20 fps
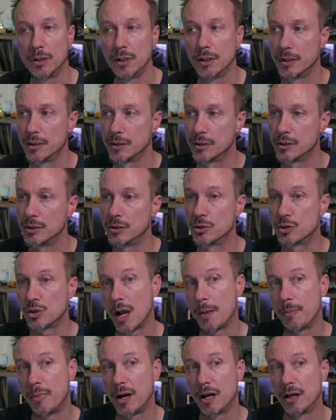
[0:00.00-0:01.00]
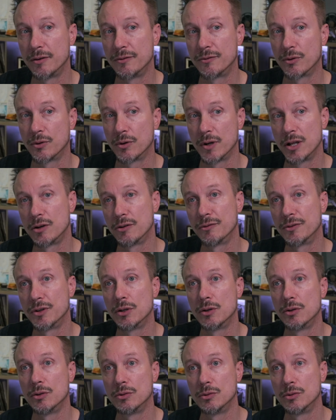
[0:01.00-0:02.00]
to tripod for
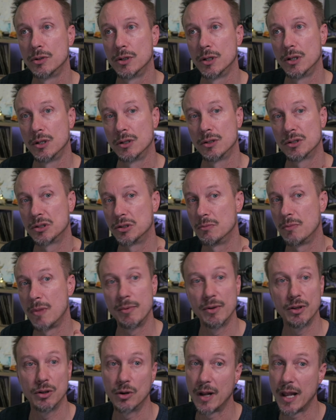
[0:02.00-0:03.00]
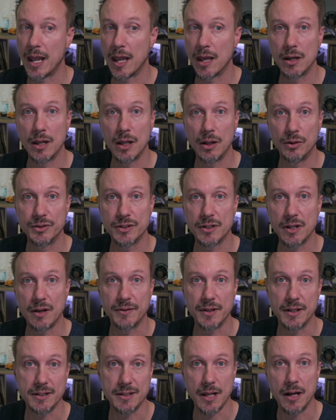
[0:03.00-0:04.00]
interview to maybe a little handheld stuff
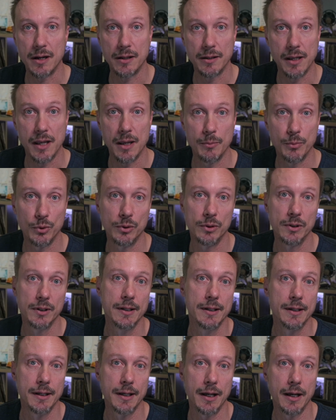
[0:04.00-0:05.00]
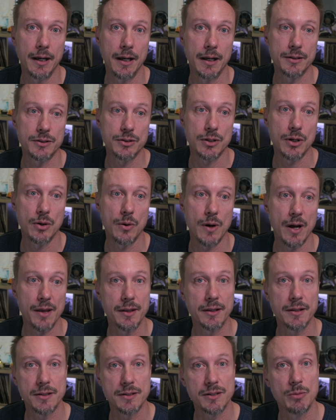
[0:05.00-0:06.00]
that's not on the gimbal. So I
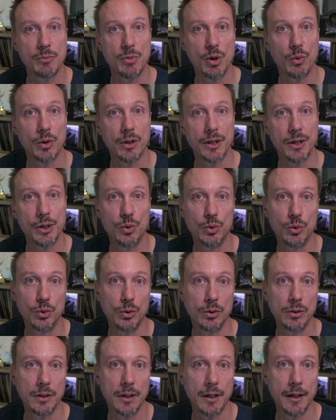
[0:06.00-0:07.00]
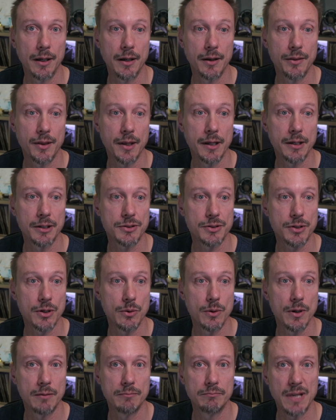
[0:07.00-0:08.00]
think this is gonna be a really cool thing.
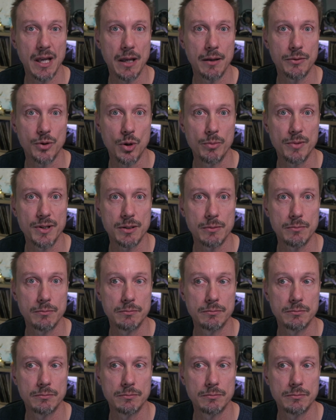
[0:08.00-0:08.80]
So yeah, throw me some